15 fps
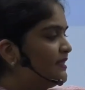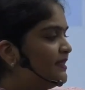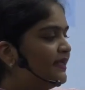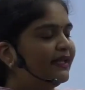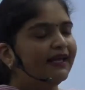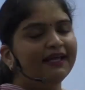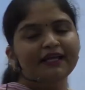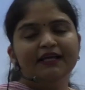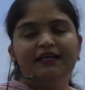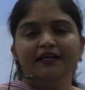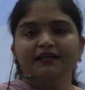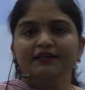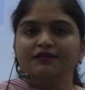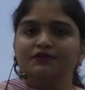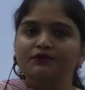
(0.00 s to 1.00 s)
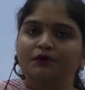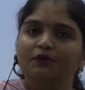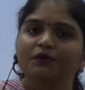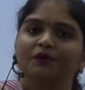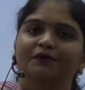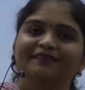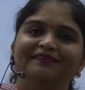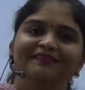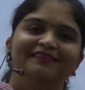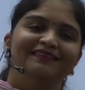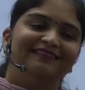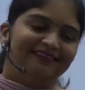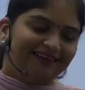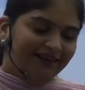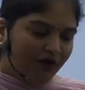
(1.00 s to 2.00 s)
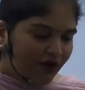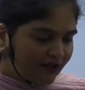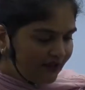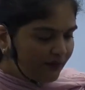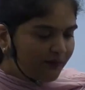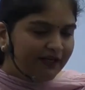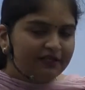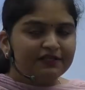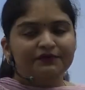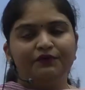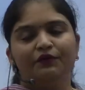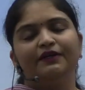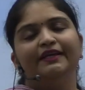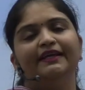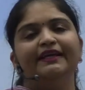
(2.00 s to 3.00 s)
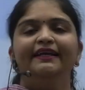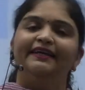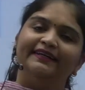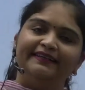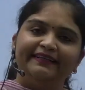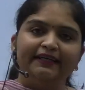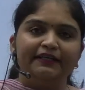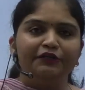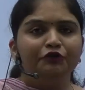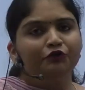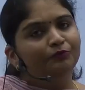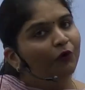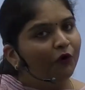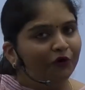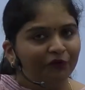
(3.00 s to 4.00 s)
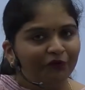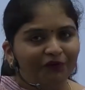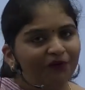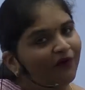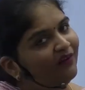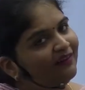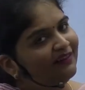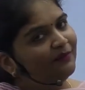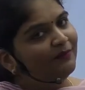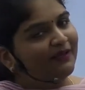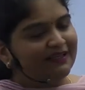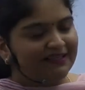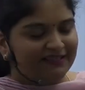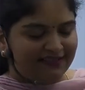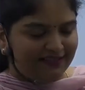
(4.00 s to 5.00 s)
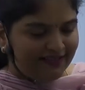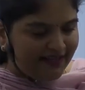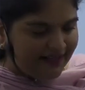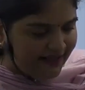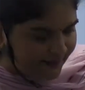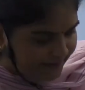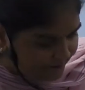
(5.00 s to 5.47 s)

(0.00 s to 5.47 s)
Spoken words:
Okay? So, all the best for day 10 tomorrow. All the best. Take care.